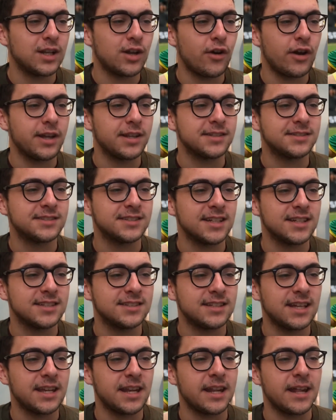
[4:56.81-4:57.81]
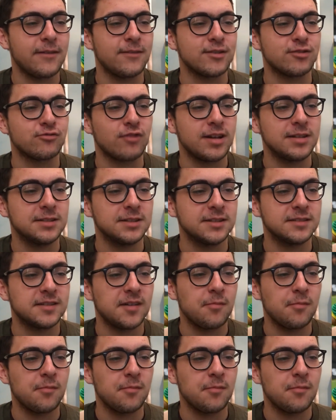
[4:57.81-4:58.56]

9 assists and an average rating of